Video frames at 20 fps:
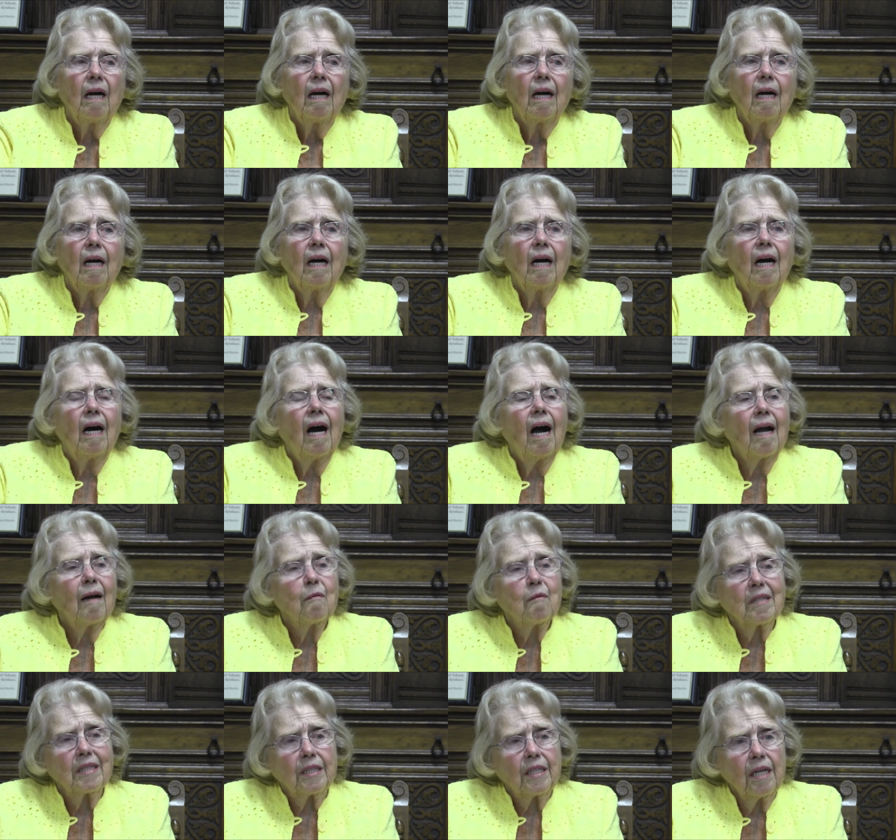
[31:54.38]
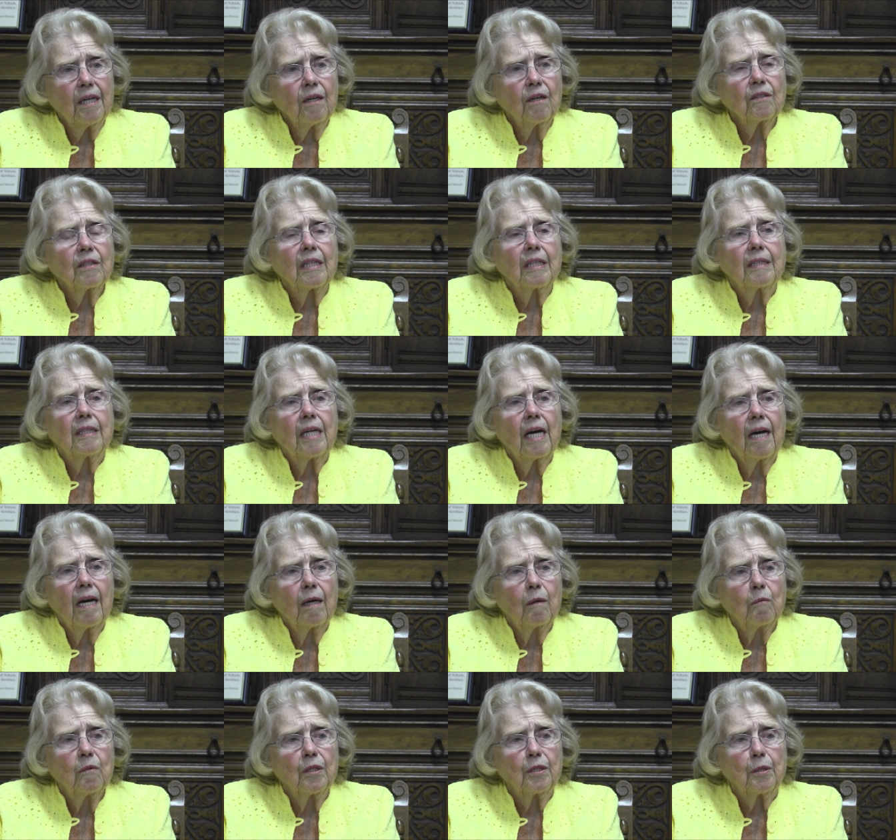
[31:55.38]
I was here the
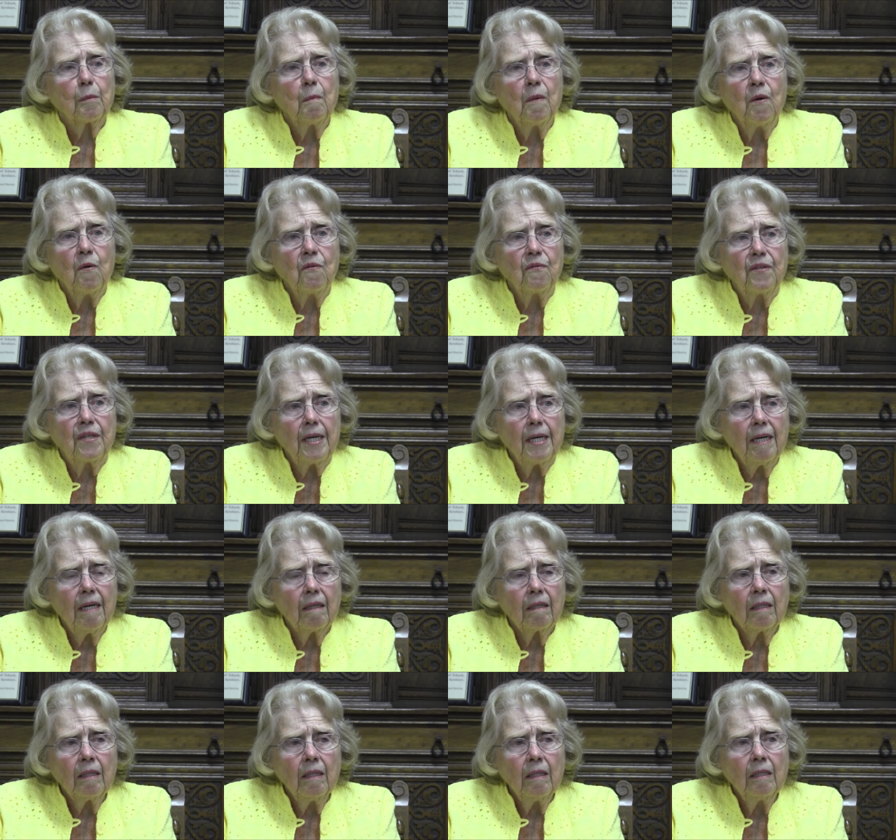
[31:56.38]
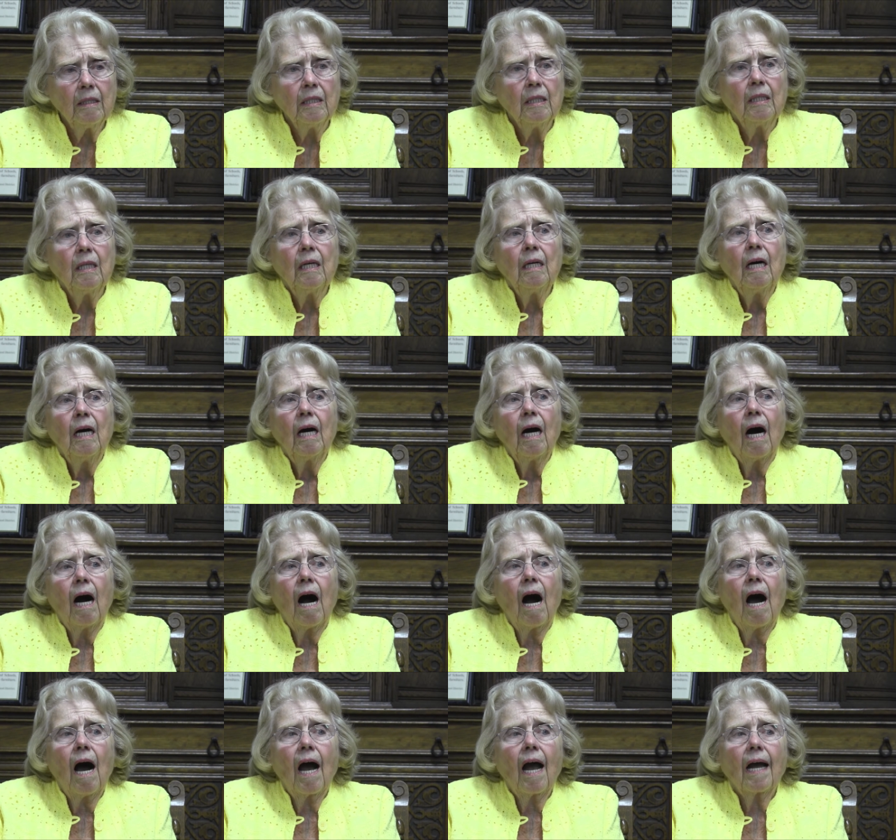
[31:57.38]
day it was moved in.
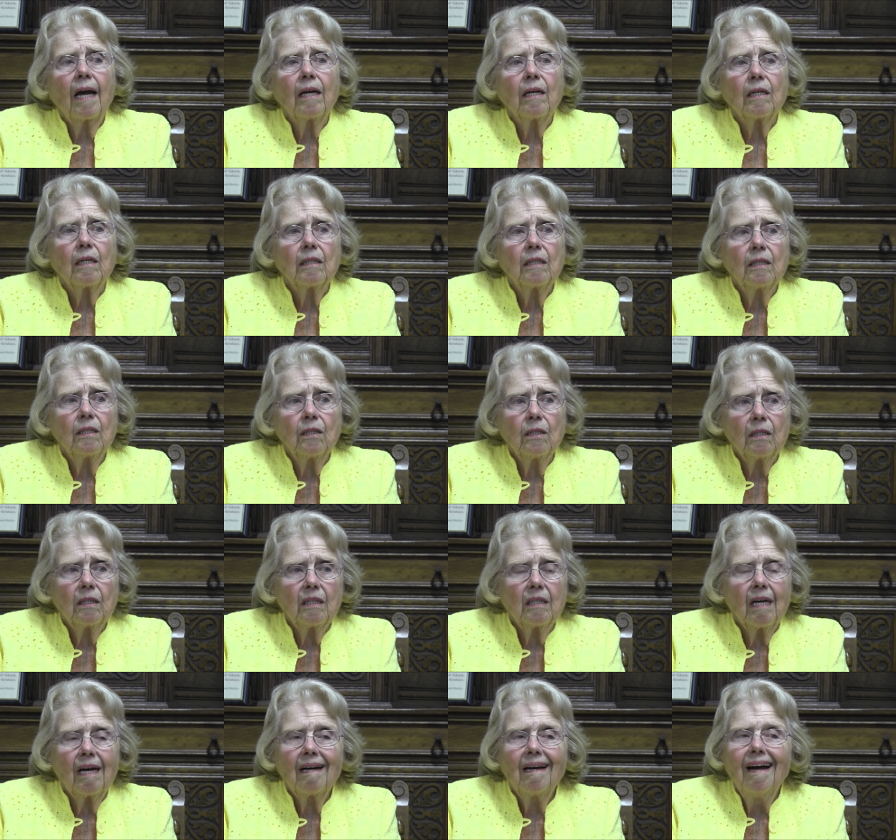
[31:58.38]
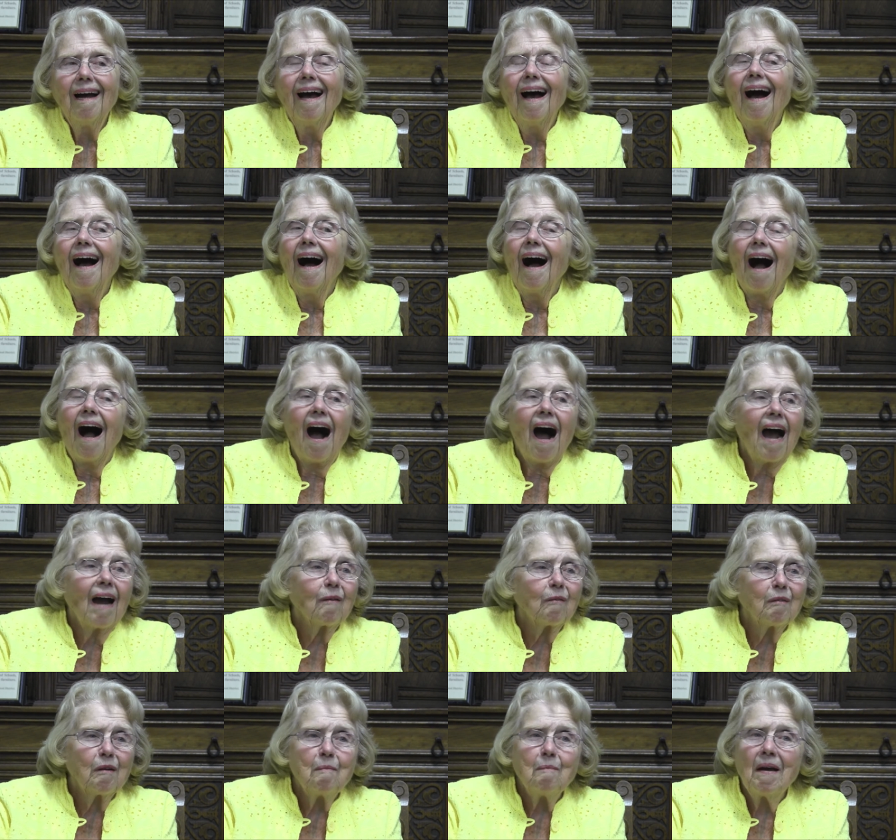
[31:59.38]
I
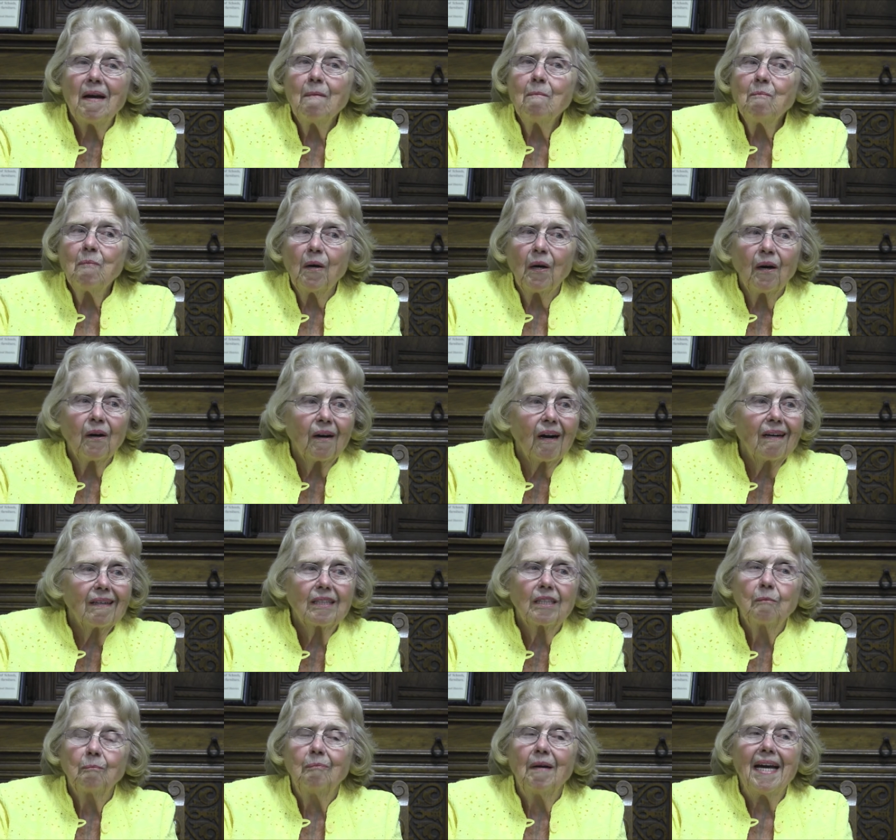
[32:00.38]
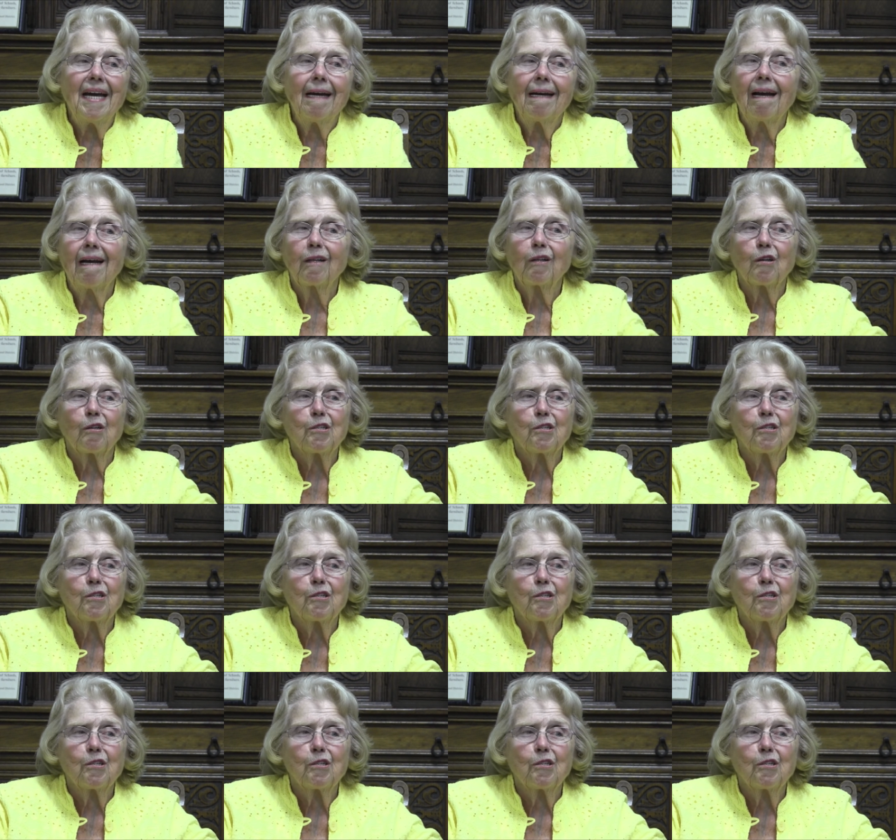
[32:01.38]
remember being at the